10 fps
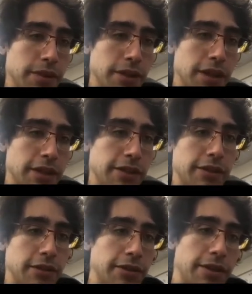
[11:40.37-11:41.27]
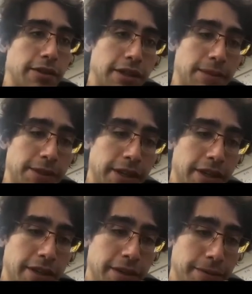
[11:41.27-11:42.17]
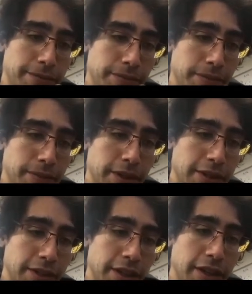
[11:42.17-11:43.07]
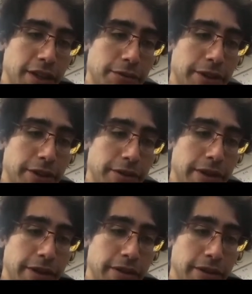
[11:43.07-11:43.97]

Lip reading: And look at the types again. And see here we know that